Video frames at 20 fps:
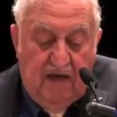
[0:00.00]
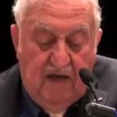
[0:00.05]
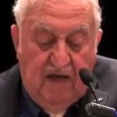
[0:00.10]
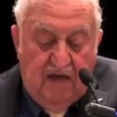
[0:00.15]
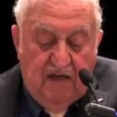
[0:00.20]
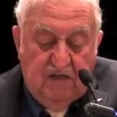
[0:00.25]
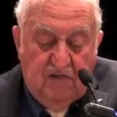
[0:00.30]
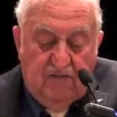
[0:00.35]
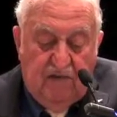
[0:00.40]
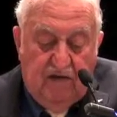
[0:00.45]

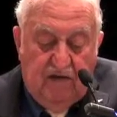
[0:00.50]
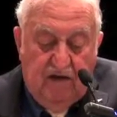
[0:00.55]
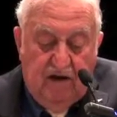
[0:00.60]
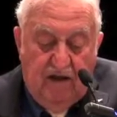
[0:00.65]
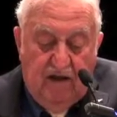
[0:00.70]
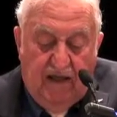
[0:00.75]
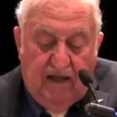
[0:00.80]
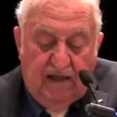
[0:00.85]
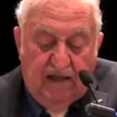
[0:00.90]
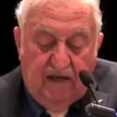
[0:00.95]
is very
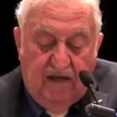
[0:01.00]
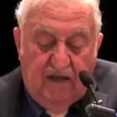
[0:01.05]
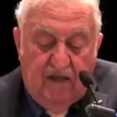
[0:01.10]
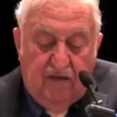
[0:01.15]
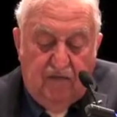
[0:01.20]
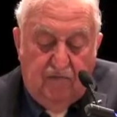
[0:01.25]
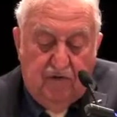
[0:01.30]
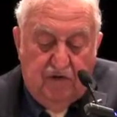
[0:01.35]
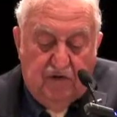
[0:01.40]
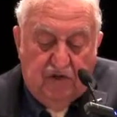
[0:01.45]
likely
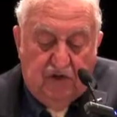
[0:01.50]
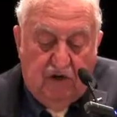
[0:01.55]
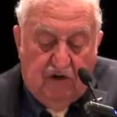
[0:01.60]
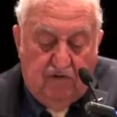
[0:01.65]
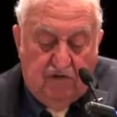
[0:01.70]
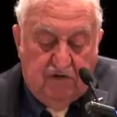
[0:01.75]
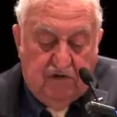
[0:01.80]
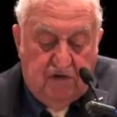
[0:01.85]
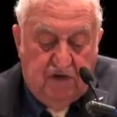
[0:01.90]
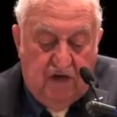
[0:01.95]
the
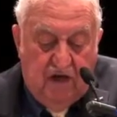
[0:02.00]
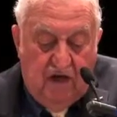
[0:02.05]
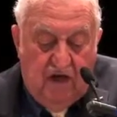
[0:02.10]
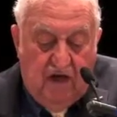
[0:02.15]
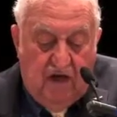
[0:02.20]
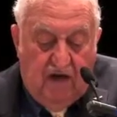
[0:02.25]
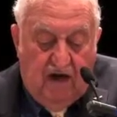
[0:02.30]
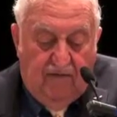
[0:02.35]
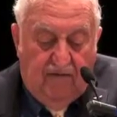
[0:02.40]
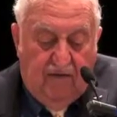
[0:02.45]
result
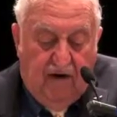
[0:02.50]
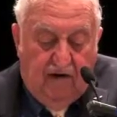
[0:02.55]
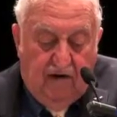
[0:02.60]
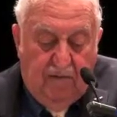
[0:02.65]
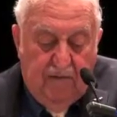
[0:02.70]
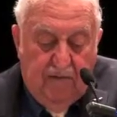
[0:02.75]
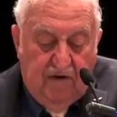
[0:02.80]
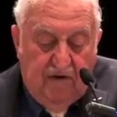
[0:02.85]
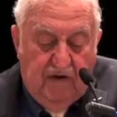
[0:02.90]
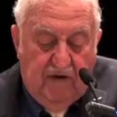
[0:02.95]
of our
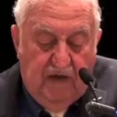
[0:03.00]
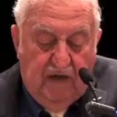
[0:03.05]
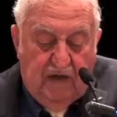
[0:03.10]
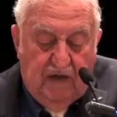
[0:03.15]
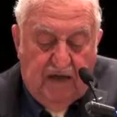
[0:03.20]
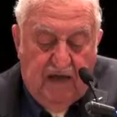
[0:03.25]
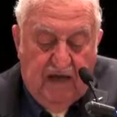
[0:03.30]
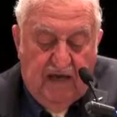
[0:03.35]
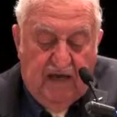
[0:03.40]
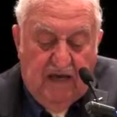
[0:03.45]
ability
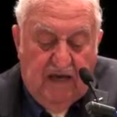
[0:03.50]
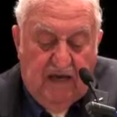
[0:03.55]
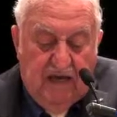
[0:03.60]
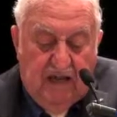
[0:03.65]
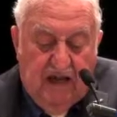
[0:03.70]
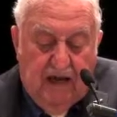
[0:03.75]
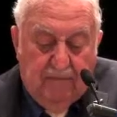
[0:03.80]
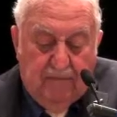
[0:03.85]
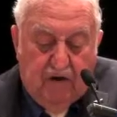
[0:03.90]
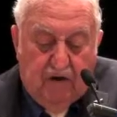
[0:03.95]
to take
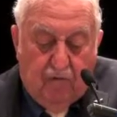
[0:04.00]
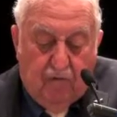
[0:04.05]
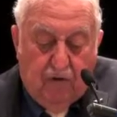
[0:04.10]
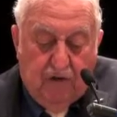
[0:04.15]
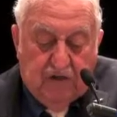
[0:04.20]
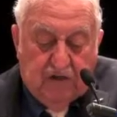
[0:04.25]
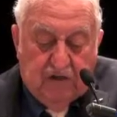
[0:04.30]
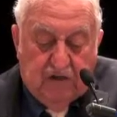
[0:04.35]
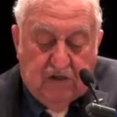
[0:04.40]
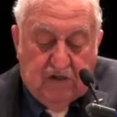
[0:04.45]
economic
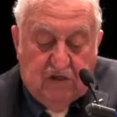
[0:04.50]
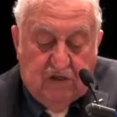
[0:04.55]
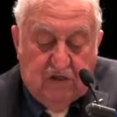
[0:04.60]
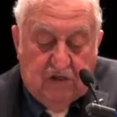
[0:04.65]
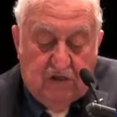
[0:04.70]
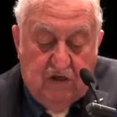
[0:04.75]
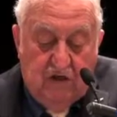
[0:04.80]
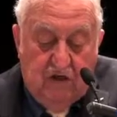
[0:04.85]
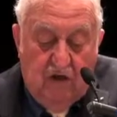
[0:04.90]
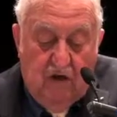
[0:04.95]
risks